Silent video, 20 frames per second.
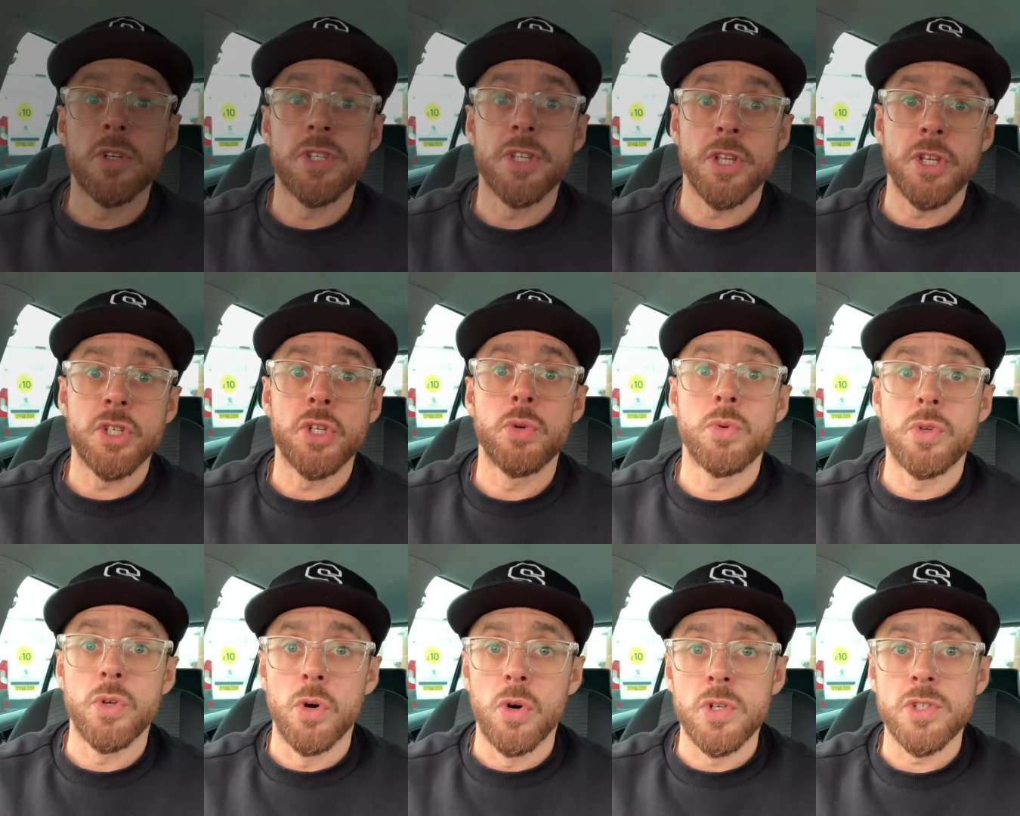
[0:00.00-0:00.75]
the
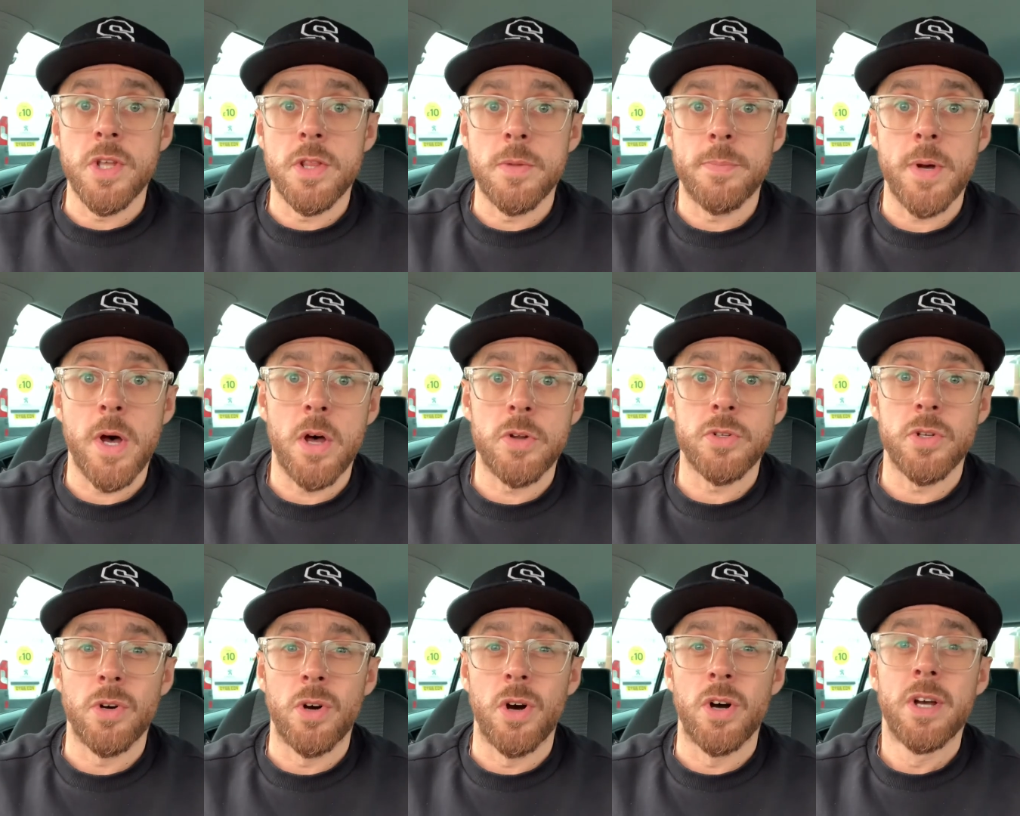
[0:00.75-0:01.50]
two doors on the barn
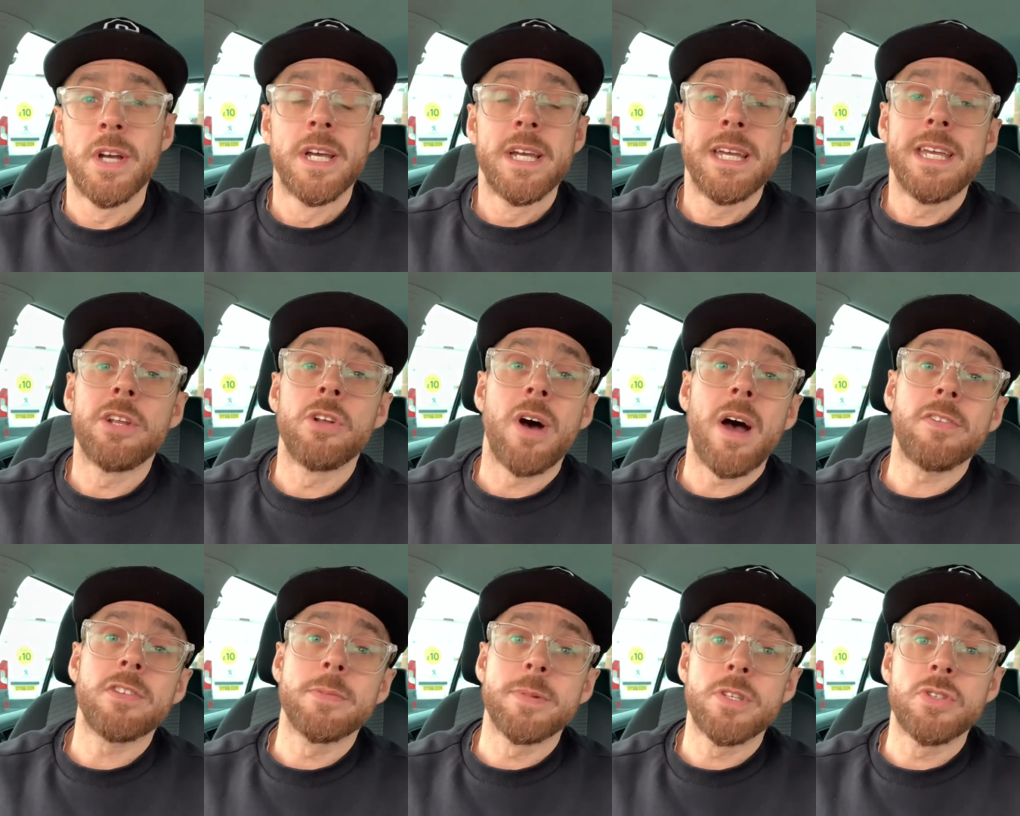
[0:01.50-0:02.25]
door, you don't
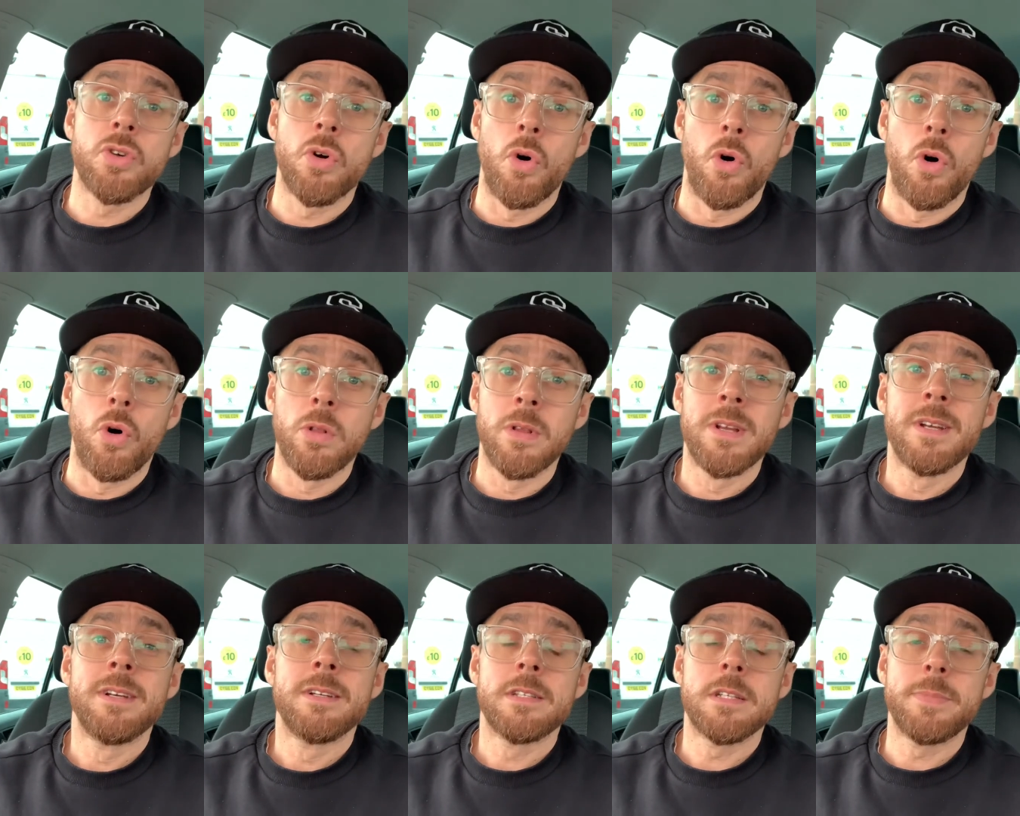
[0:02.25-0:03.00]
have to be tall
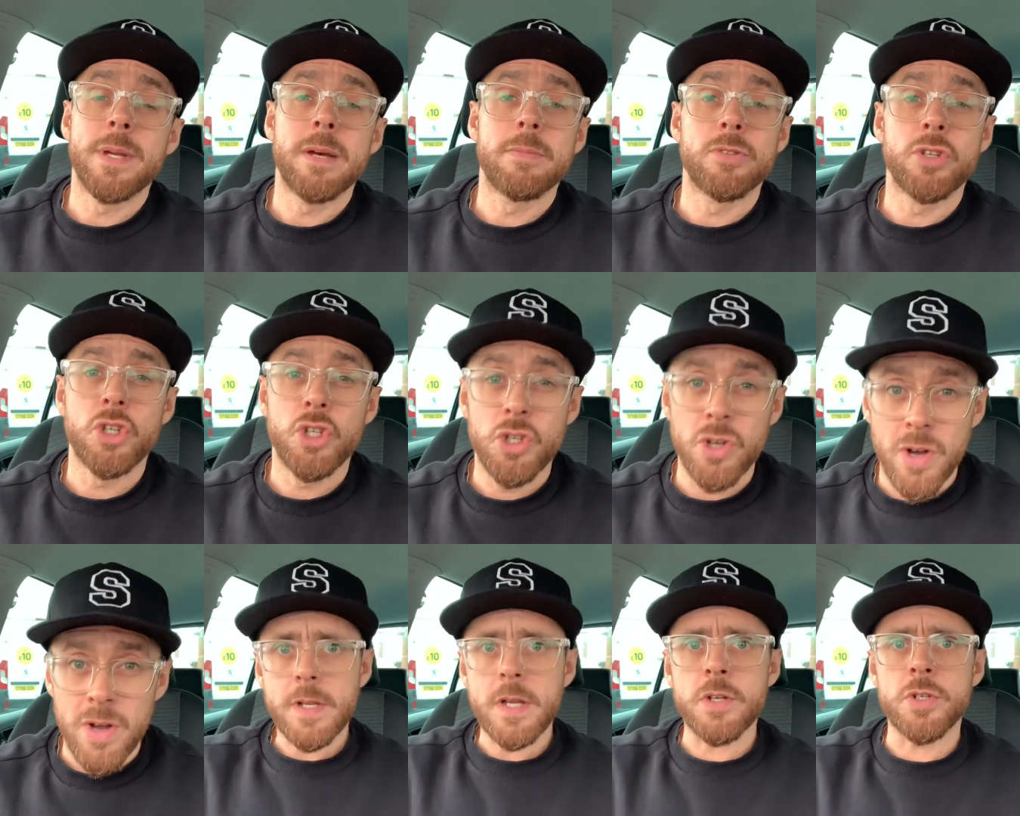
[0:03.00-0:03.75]
to be able to
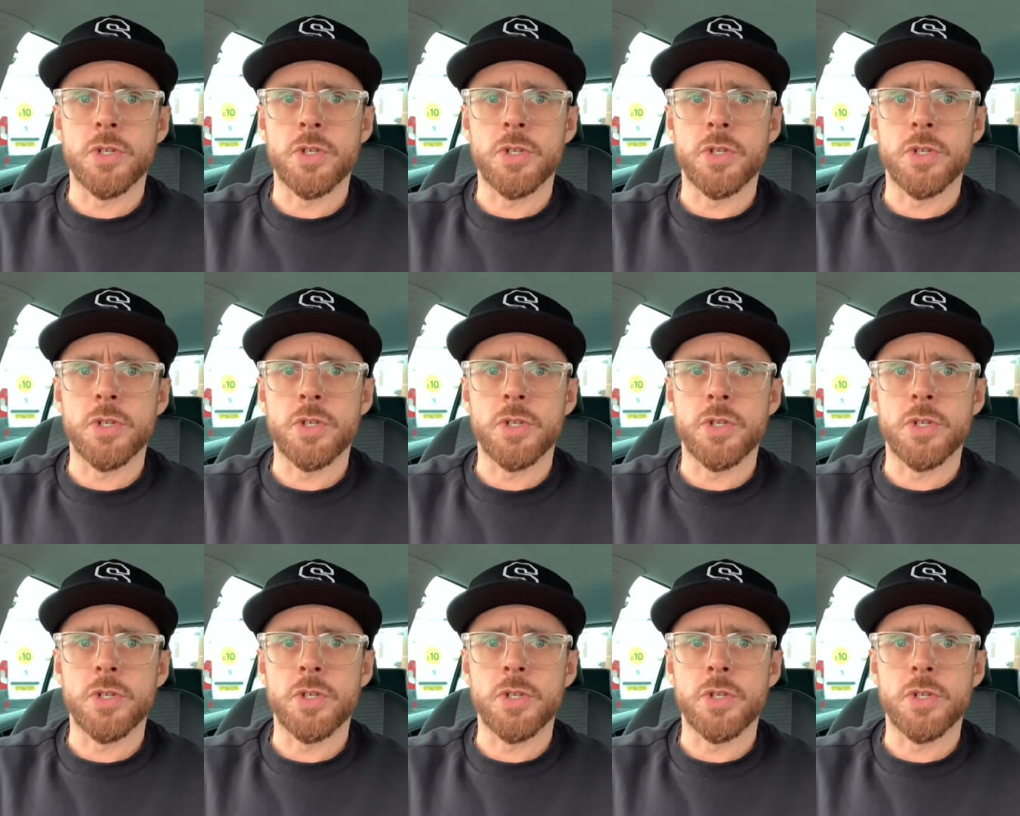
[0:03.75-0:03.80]
shut them.